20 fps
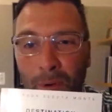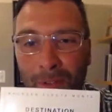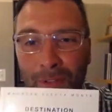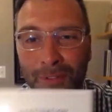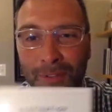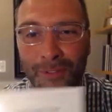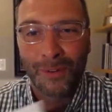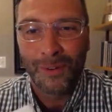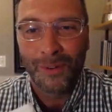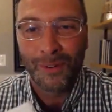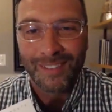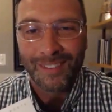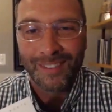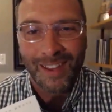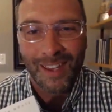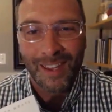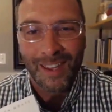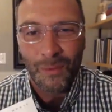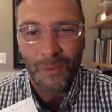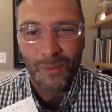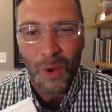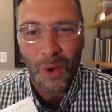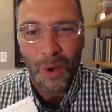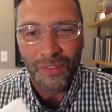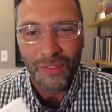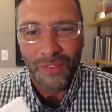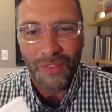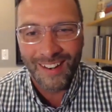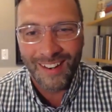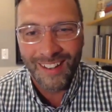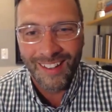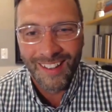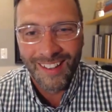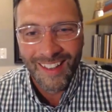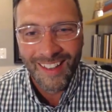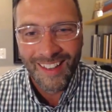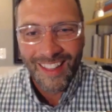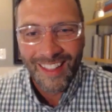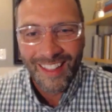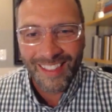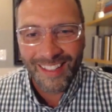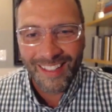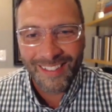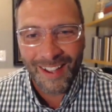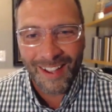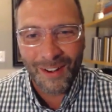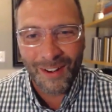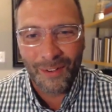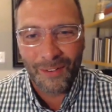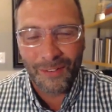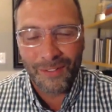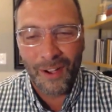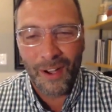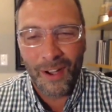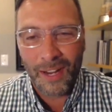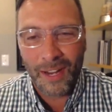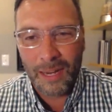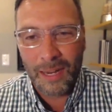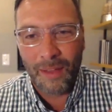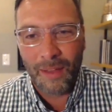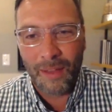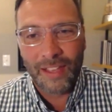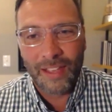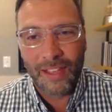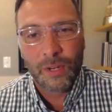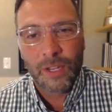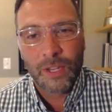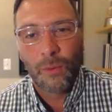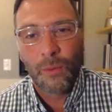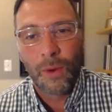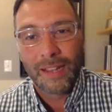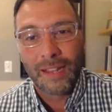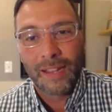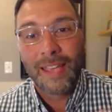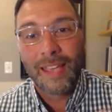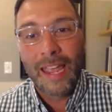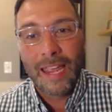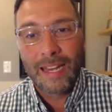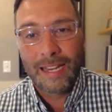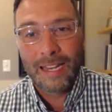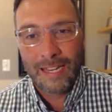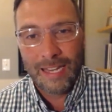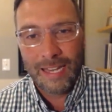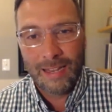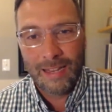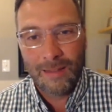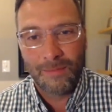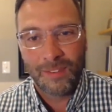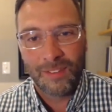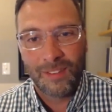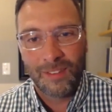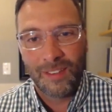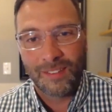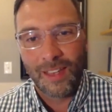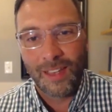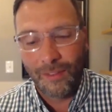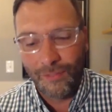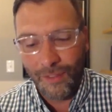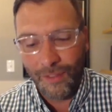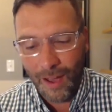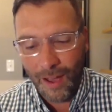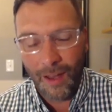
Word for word: You so nicely kind of wove in the title of talking about that's where you want to take teams is kind of yes.